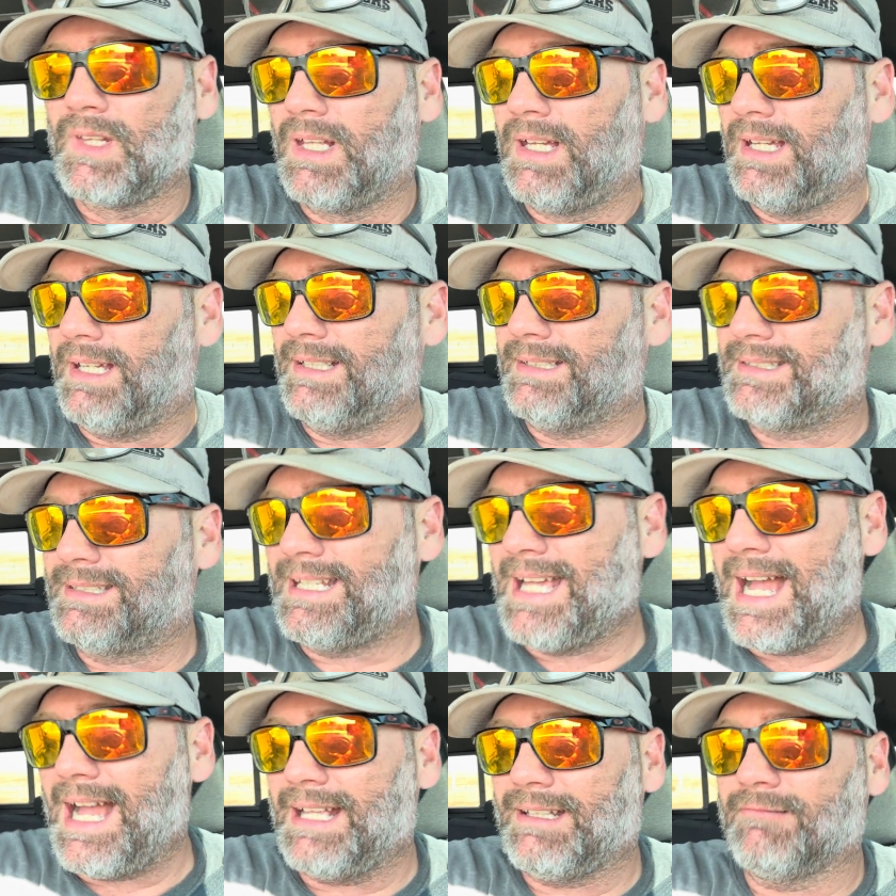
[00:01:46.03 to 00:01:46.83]
It's
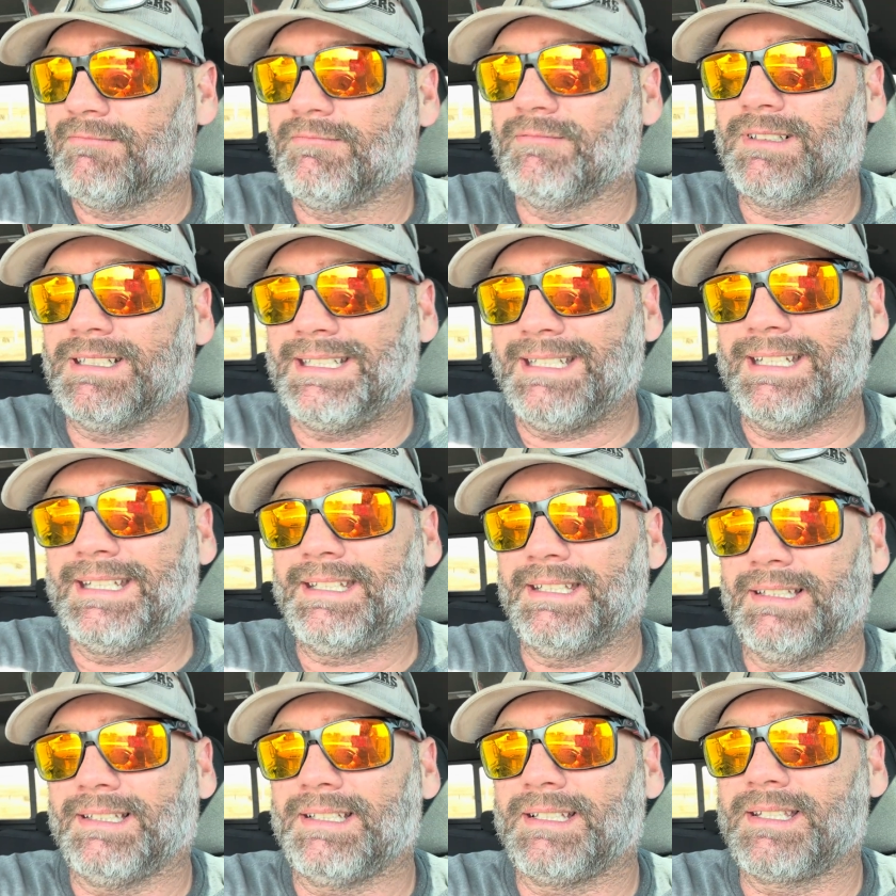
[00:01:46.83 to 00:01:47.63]
gotten
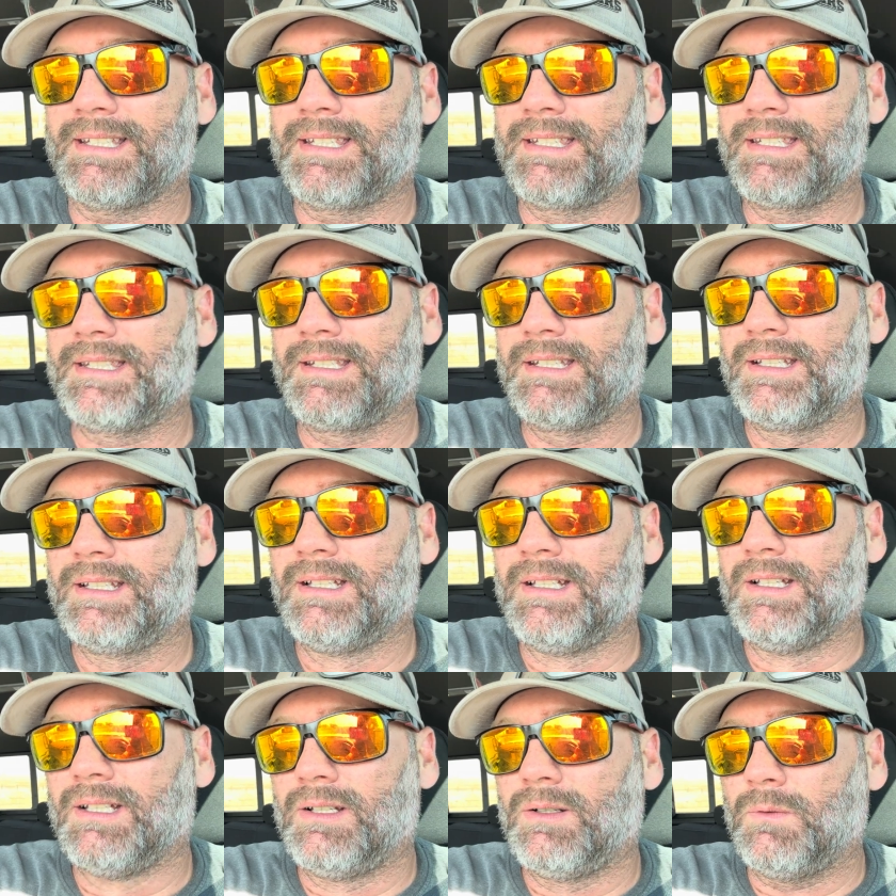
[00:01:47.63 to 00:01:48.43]
ridiculous.
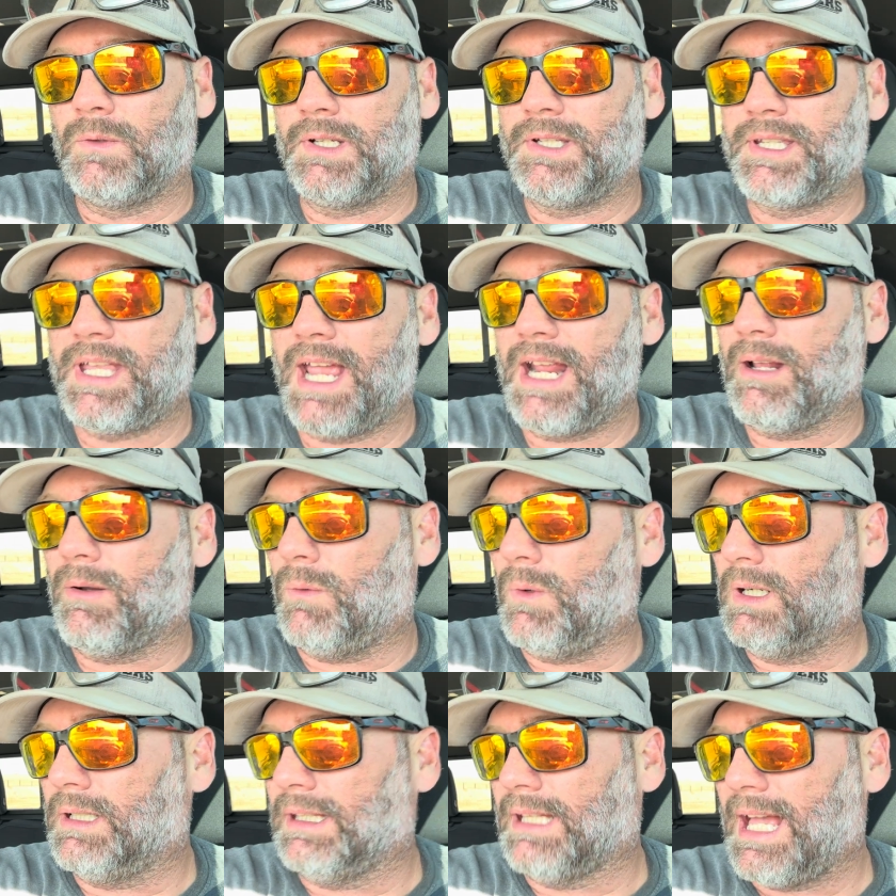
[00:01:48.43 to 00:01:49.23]
We stayed at
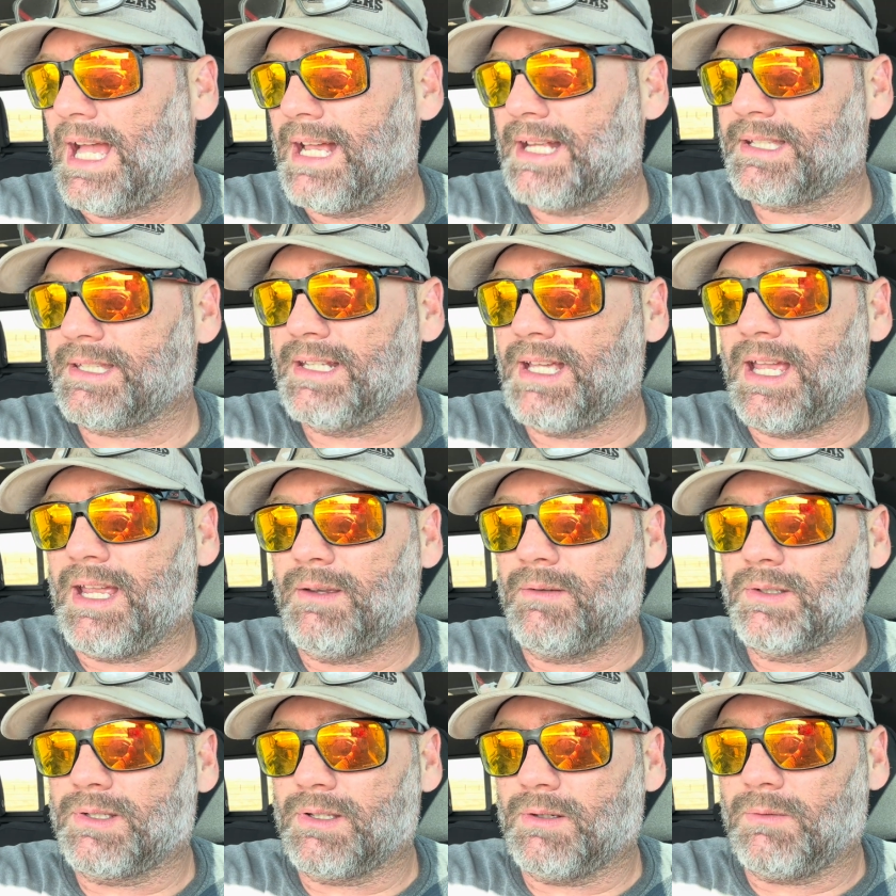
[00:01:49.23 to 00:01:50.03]
one last
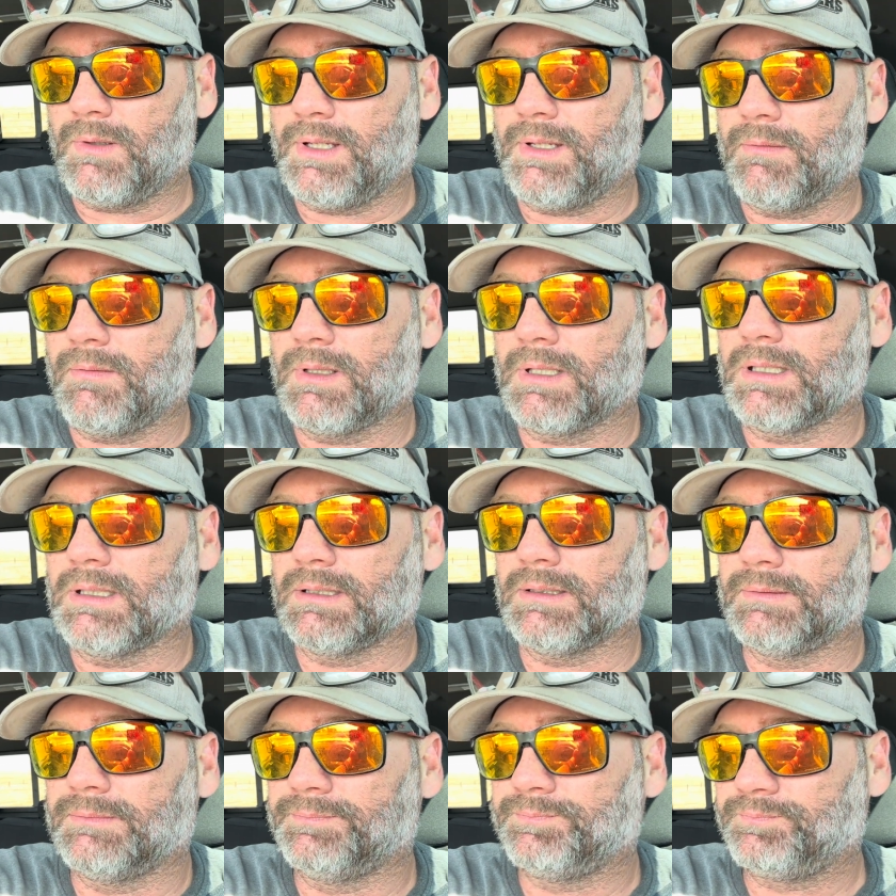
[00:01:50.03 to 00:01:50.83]
night, so we
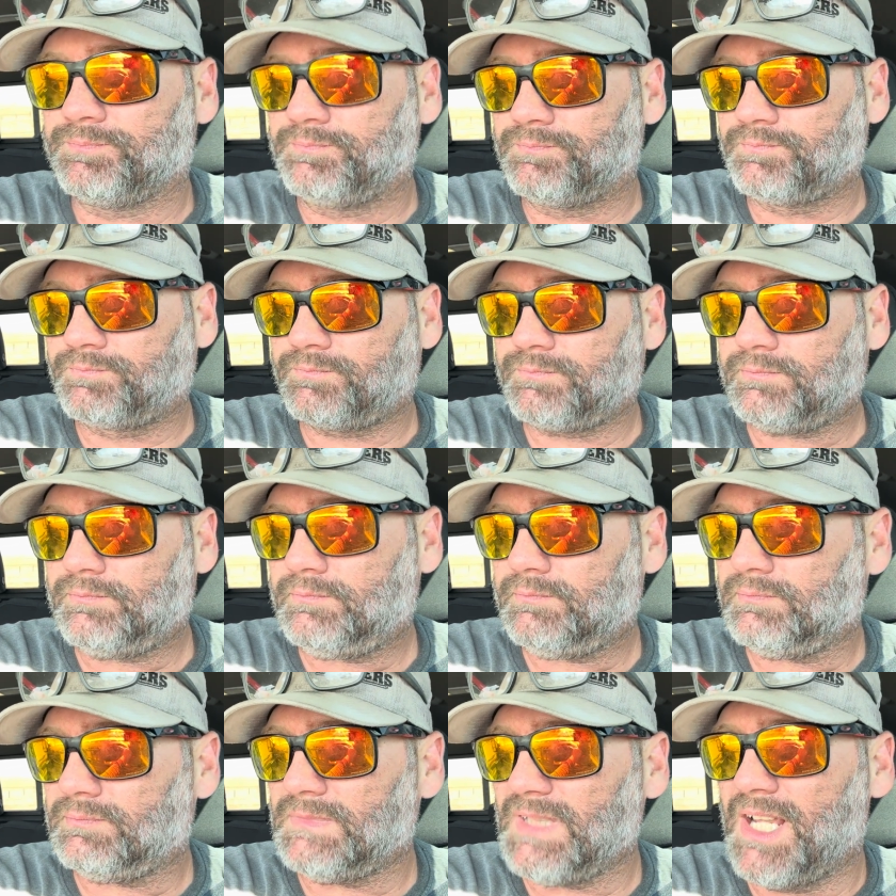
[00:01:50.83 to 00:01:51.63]
were
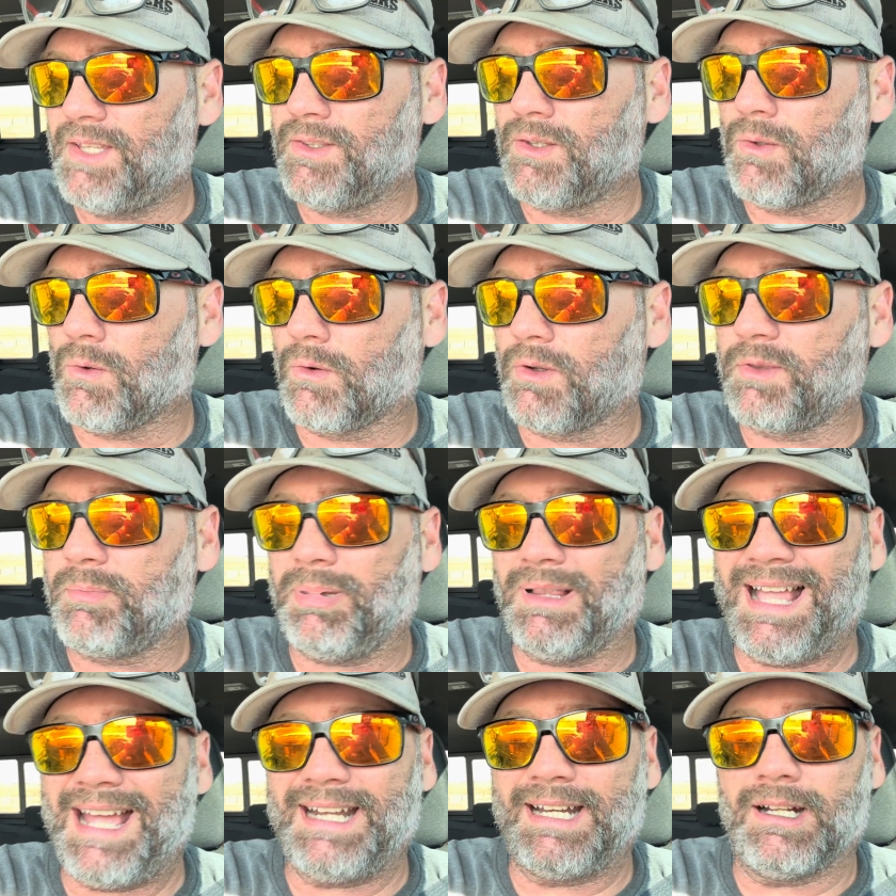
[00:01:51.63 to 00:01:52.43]
in the North
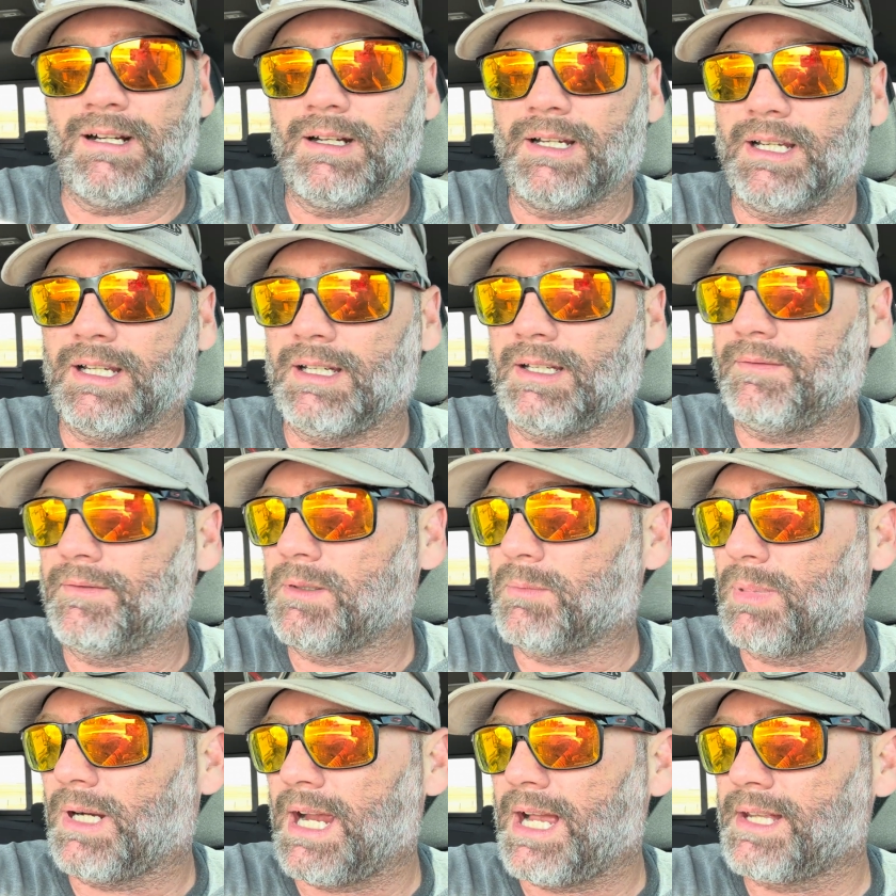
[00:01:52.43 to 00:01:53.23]
Platte area of
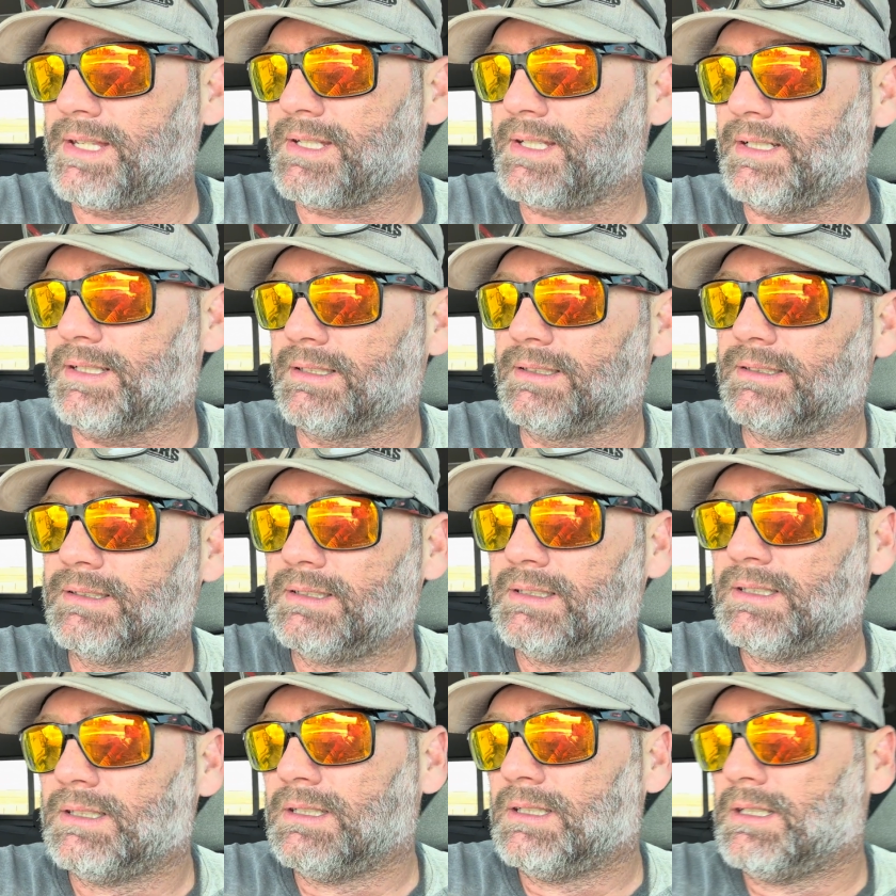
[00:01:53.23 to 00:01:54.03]
Nebraska
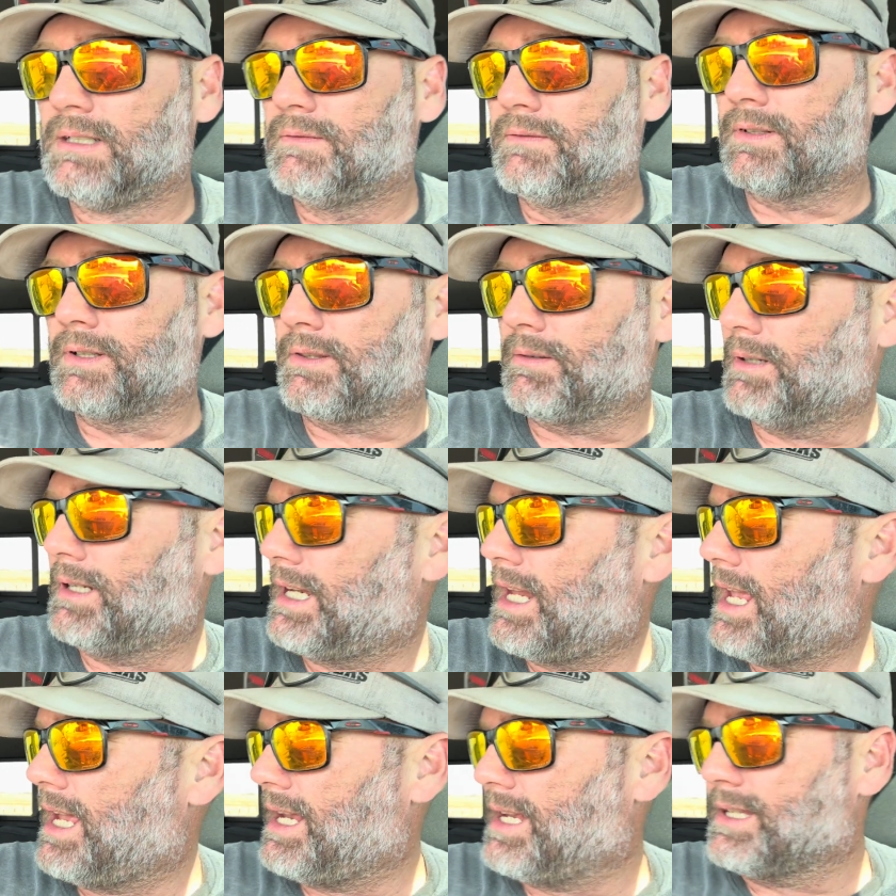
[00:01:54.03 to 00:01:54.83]
for 3
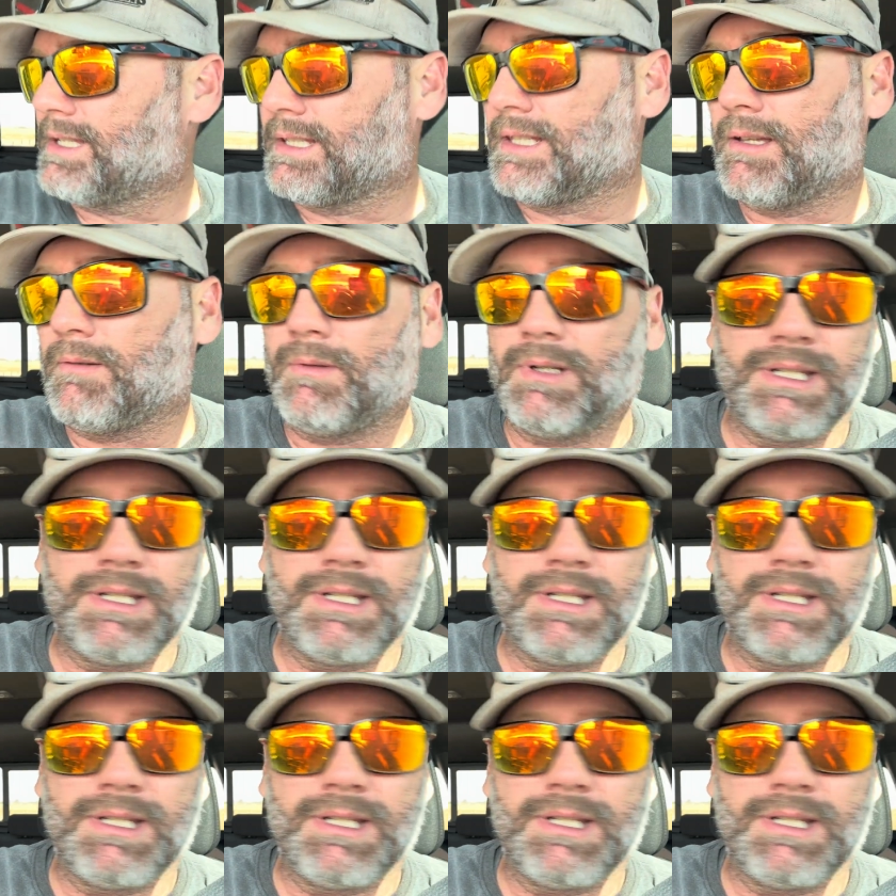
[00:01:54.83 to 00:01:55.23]
days, and then we